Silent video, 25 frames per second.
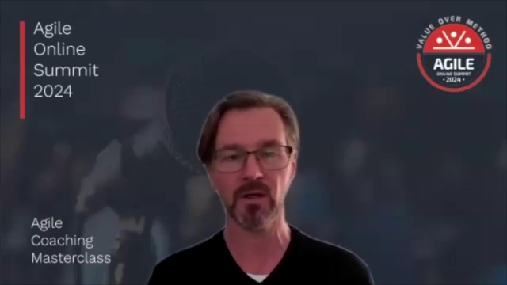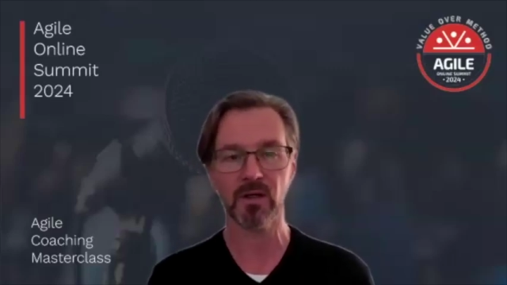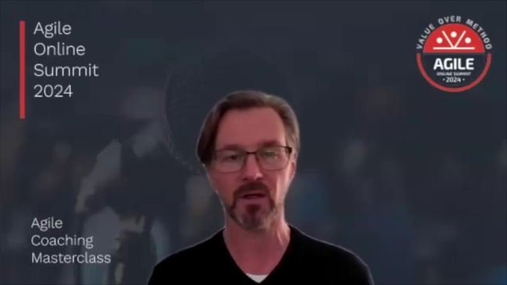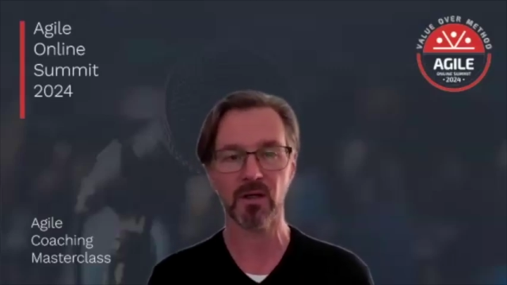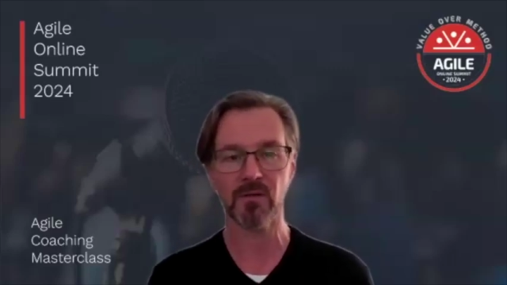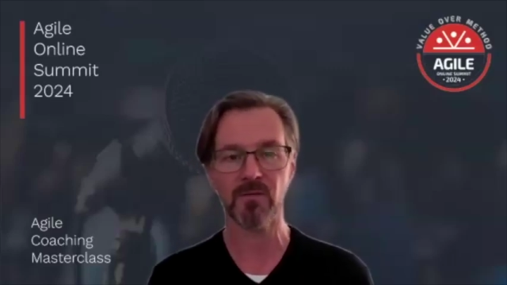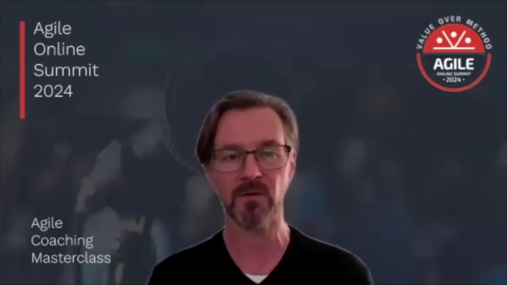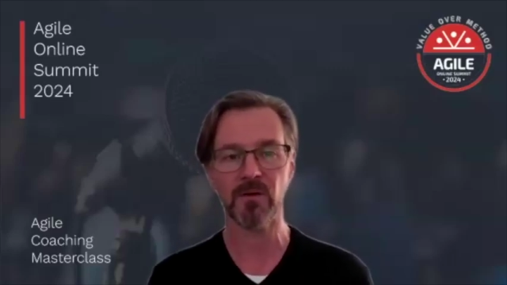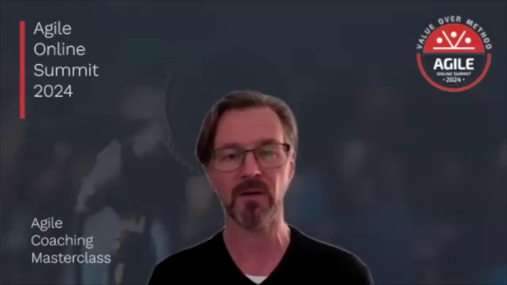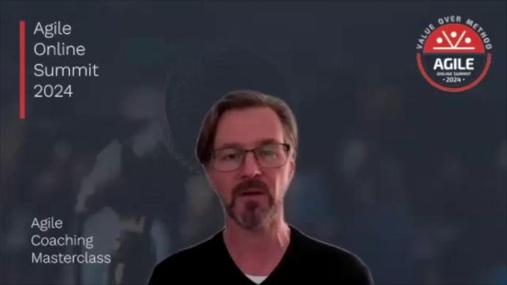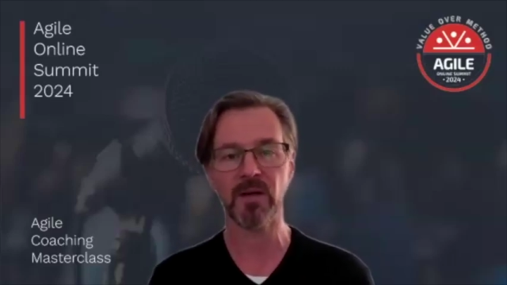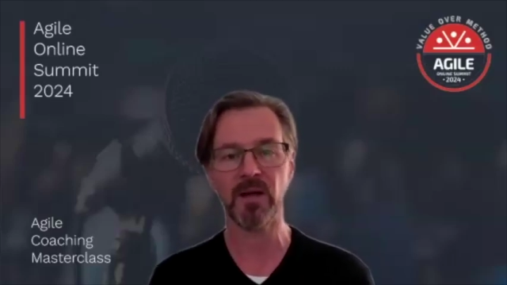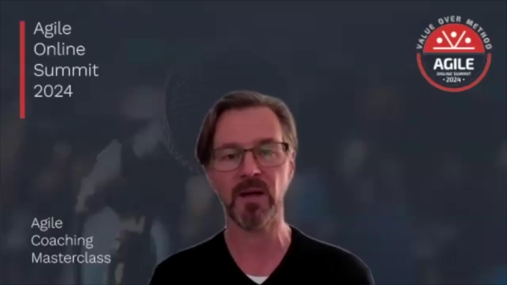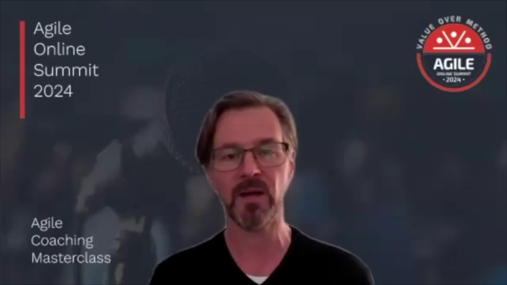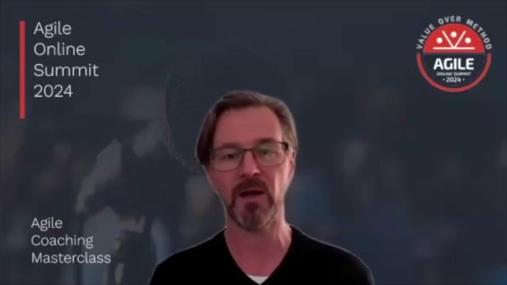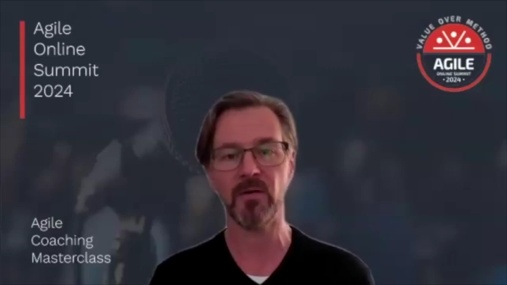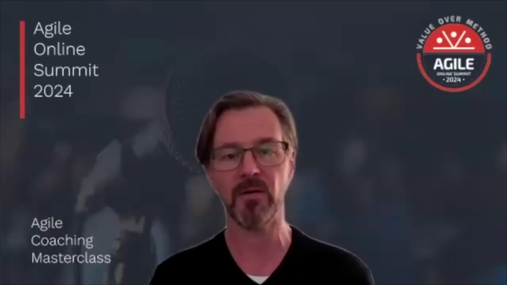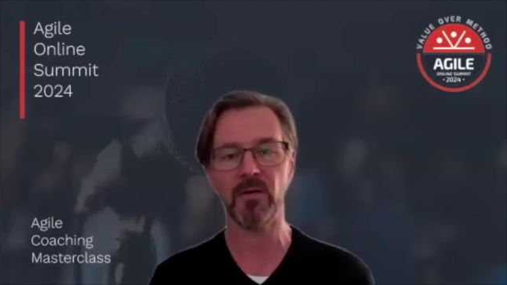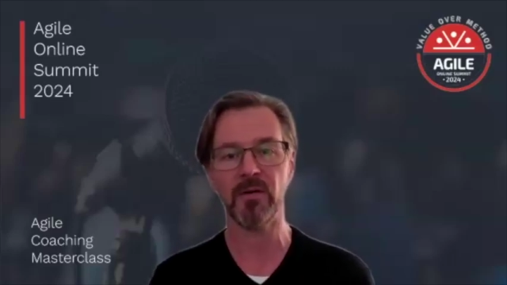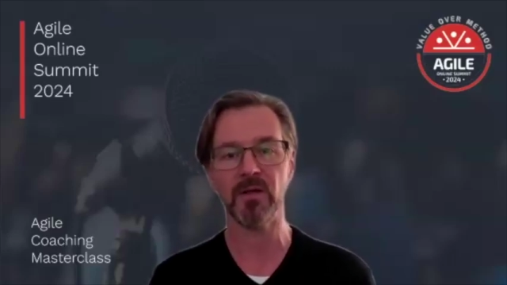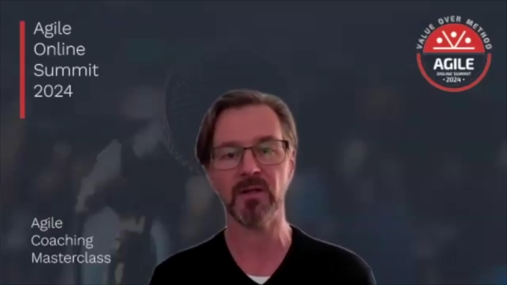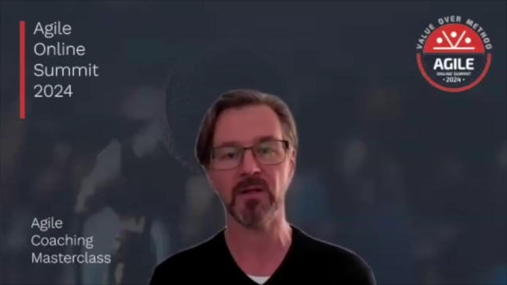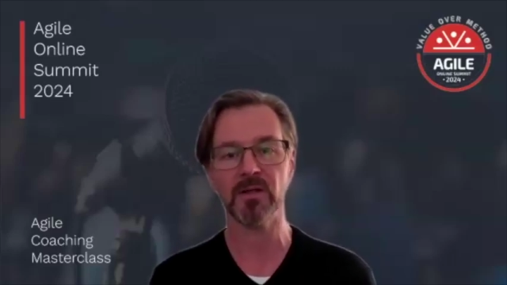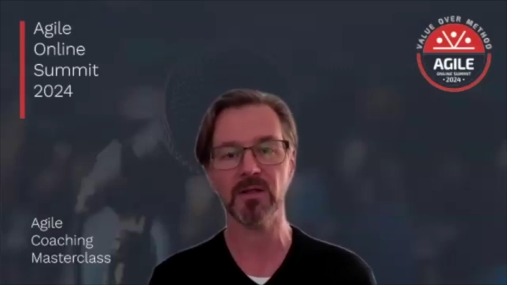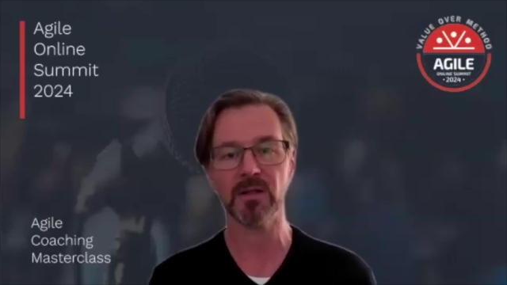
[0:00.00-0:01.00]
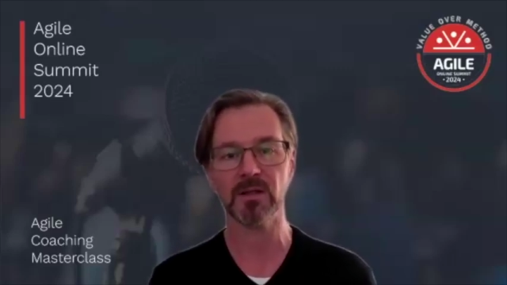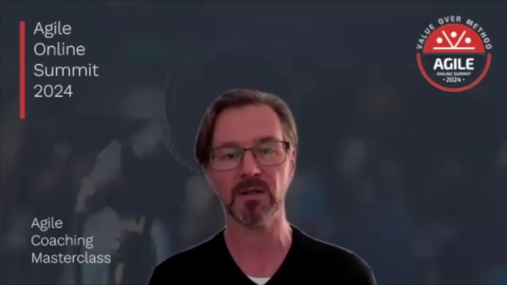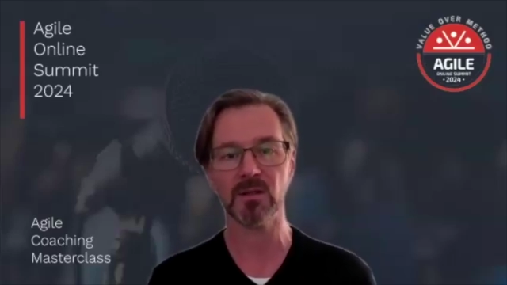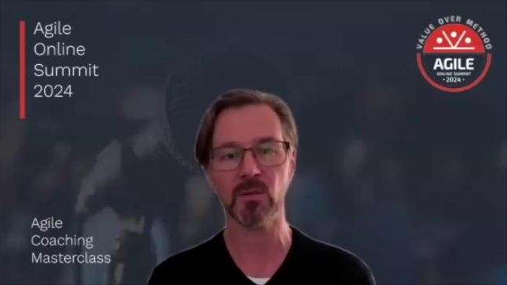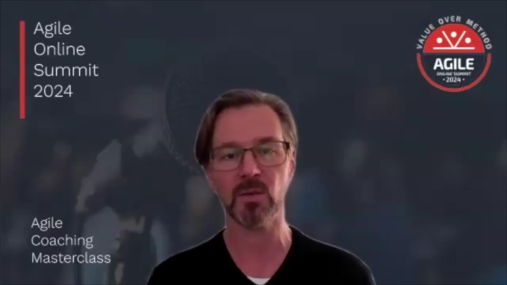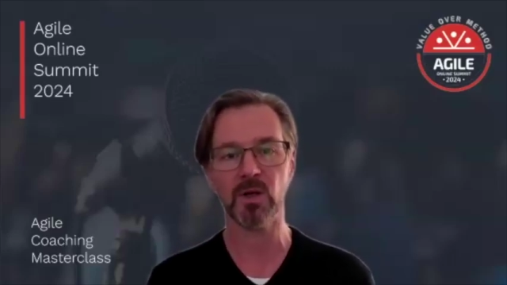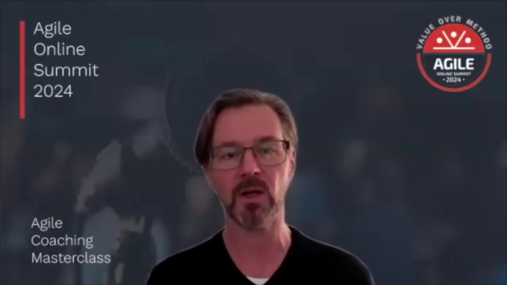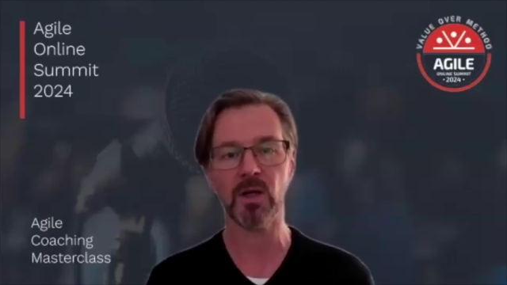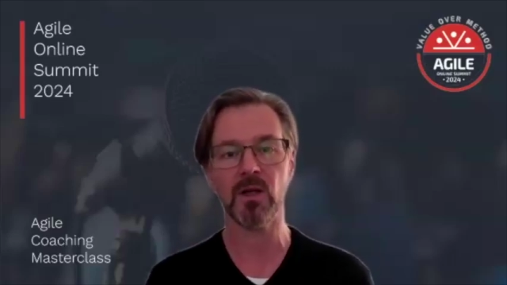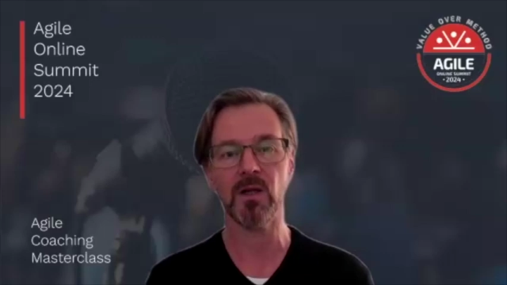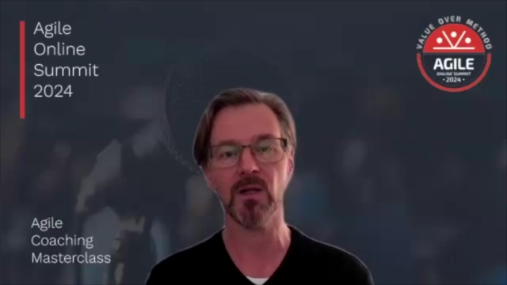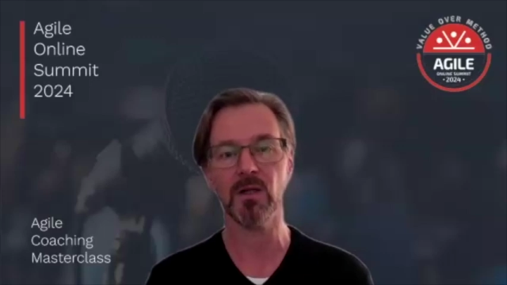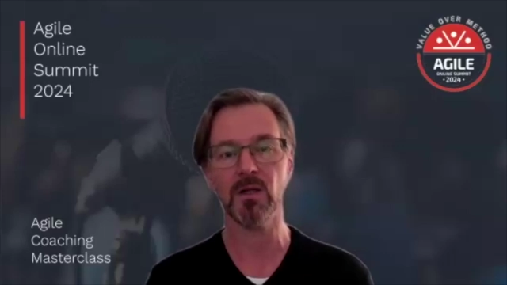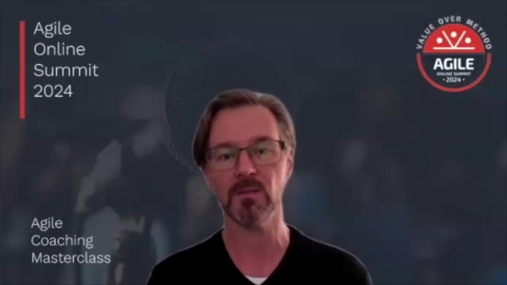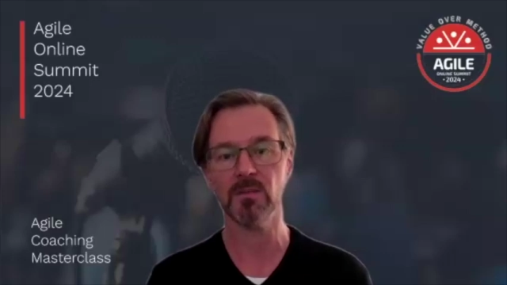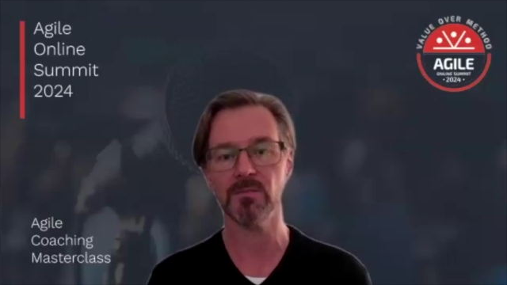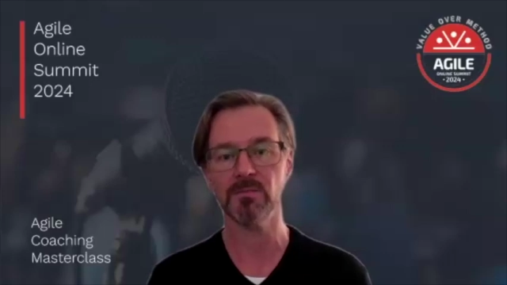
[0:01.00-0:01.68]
different areas as well.